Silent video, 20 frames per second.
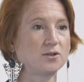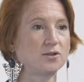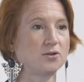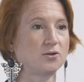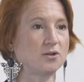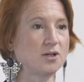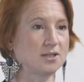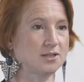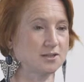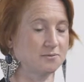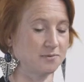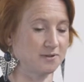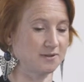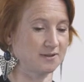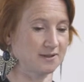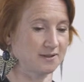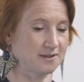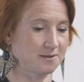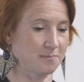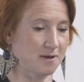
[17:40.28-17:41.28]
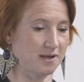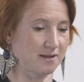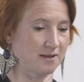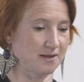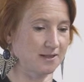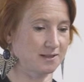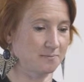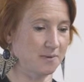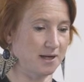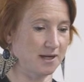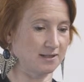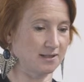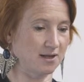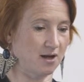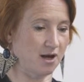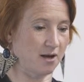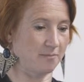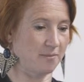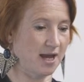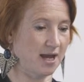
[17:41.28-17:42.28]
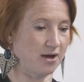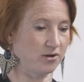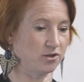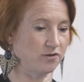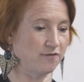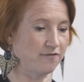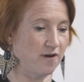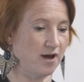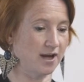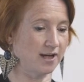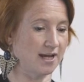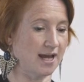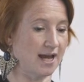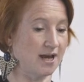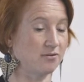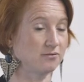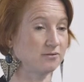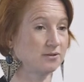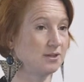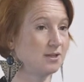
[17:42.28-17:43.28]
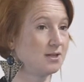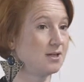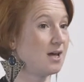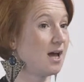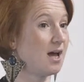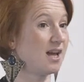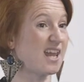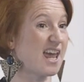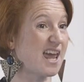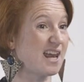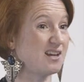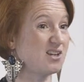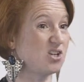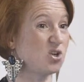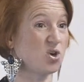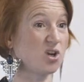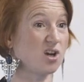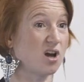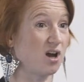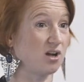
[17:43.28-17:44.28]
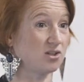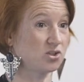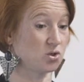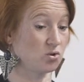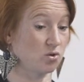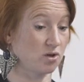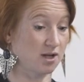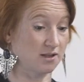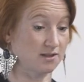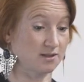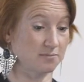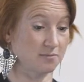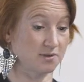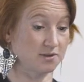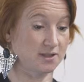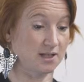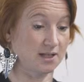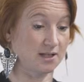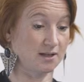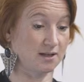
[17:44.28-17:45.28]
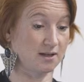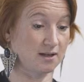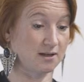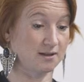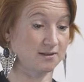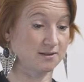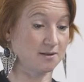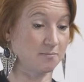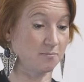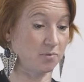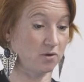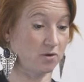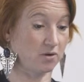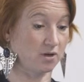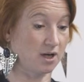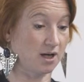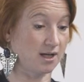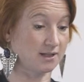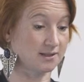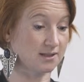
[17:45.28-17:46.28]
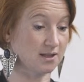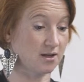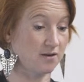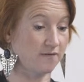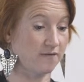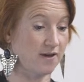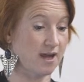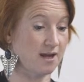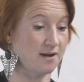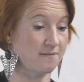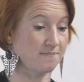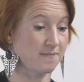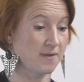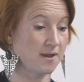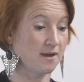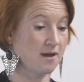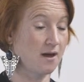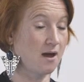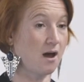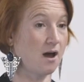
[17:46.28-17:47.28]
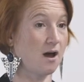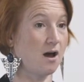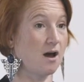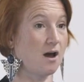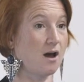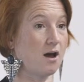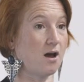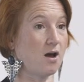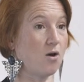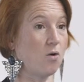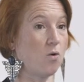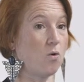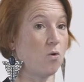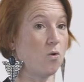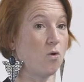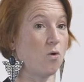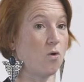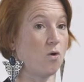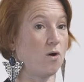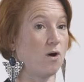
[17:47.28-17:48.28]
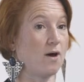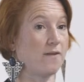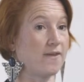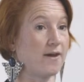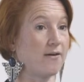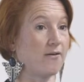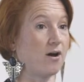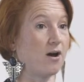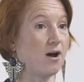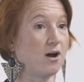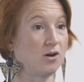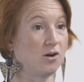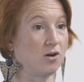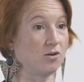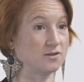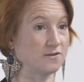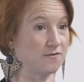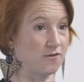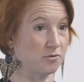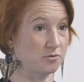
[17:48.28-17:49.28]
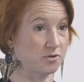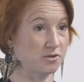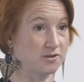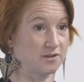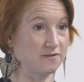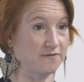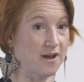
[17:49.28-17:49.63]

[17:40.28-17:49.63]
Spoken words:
do your customers spend their spare time? How do you find out? Again, you can ask your customers in a simple online survey, or there are lots of options